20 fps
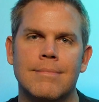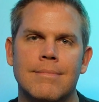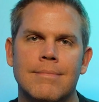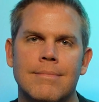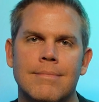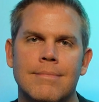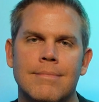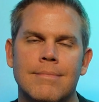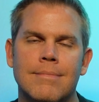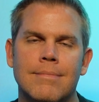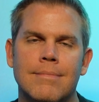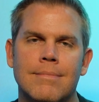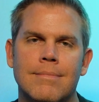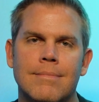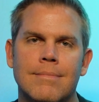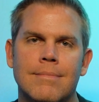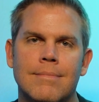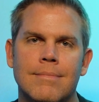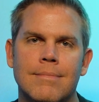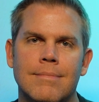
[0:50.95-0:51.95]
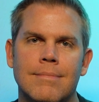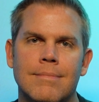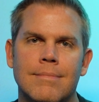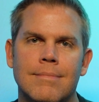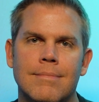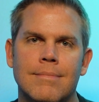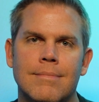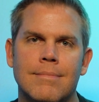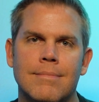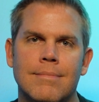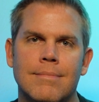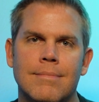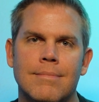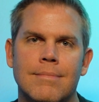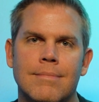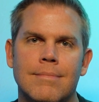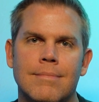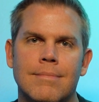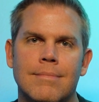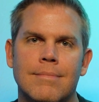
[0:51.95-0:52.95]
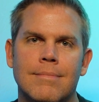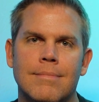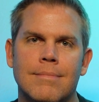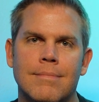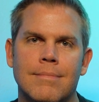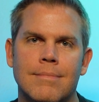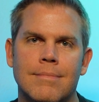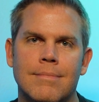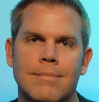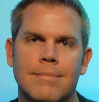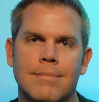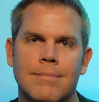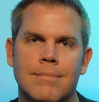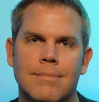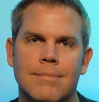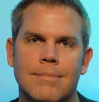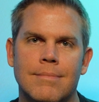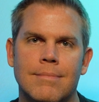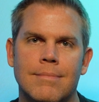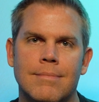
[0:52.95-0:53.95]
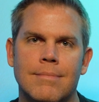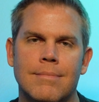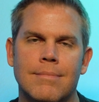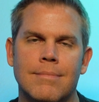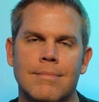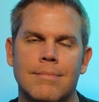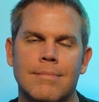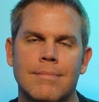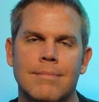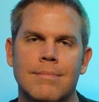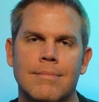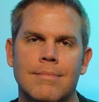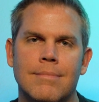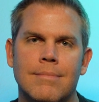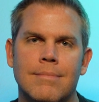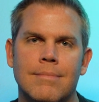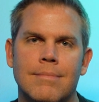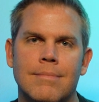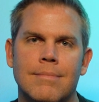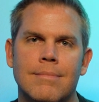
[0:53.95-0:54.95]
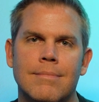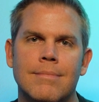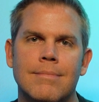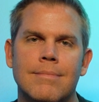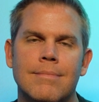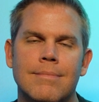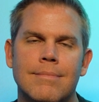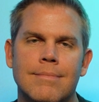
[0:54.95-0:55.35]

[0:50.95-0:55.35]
No words are spoken by the person on screen.